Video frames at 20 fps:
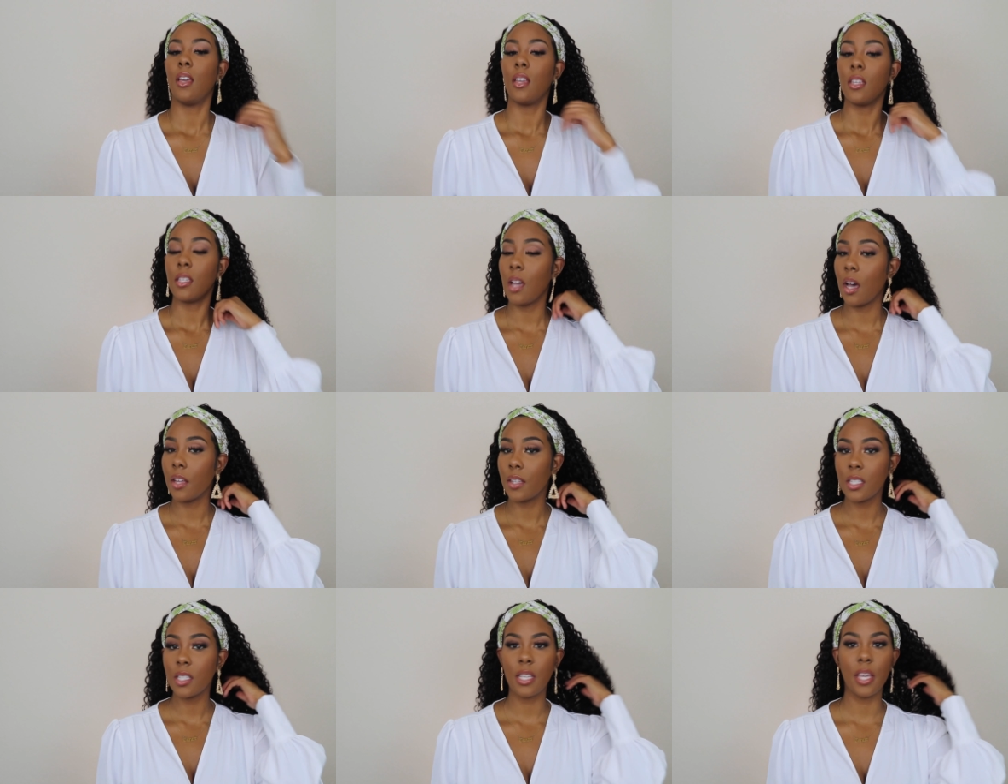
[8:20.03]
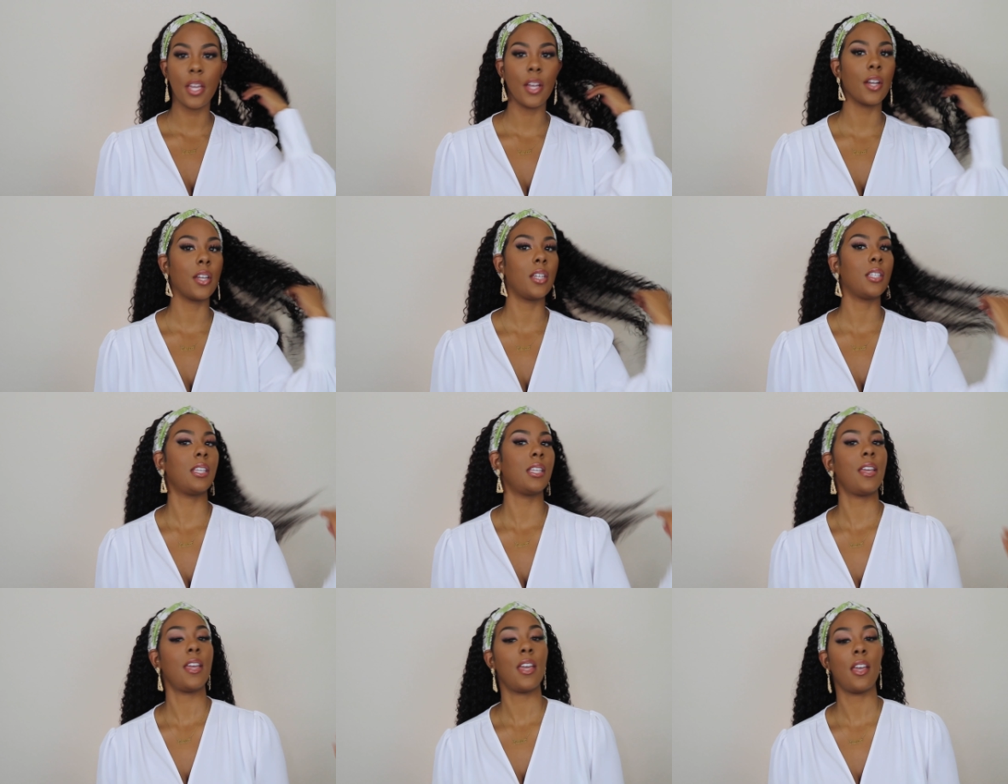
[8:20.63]
y'all, this hair
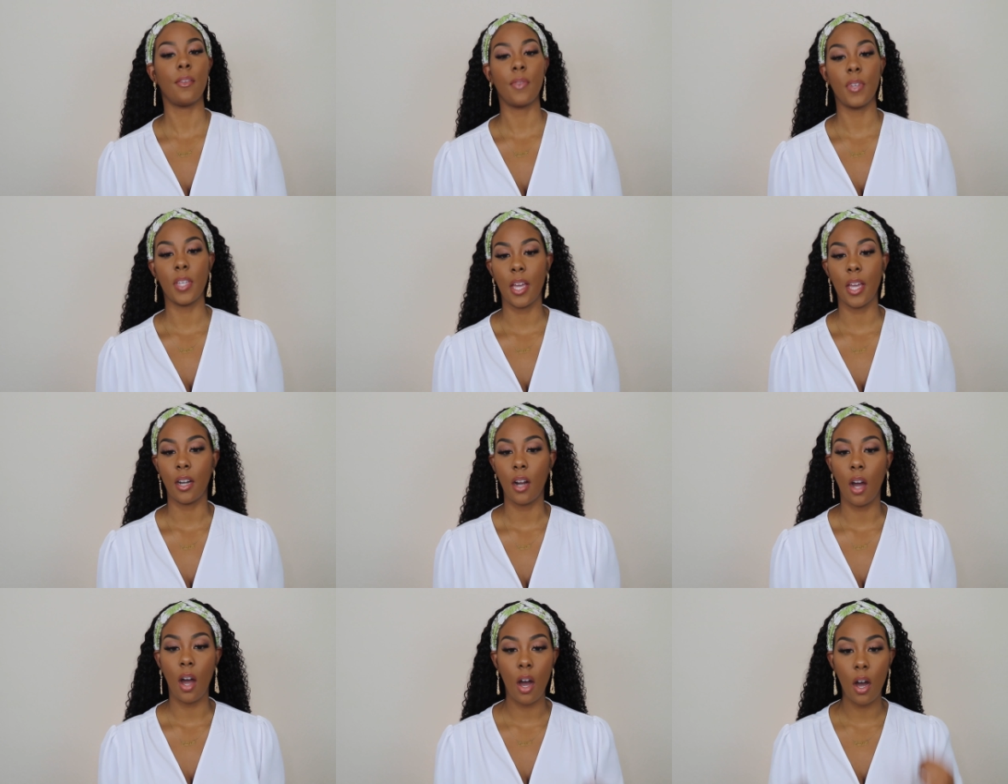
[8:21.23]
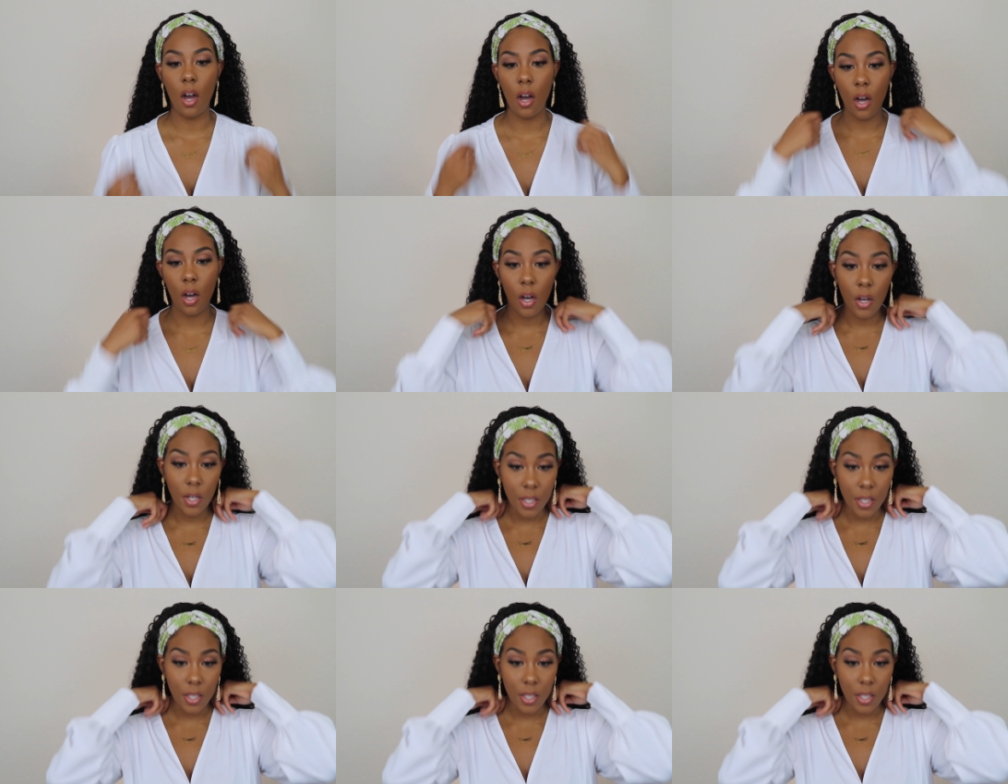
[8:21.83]
isn't heavy at all.